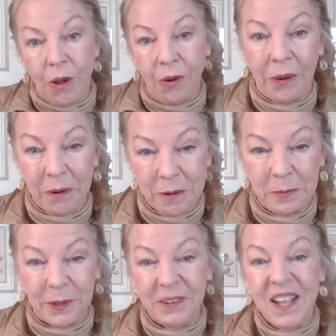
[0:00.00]

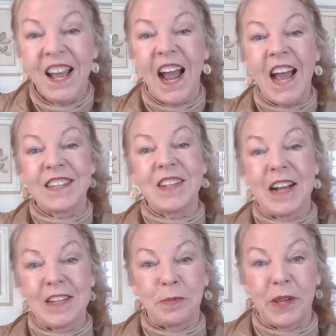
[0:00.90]
horrible
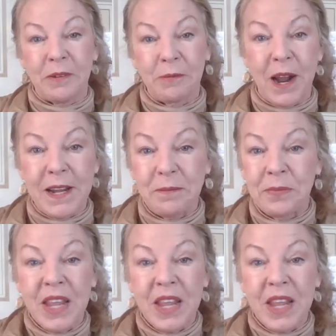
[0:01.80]
ex-husband, right?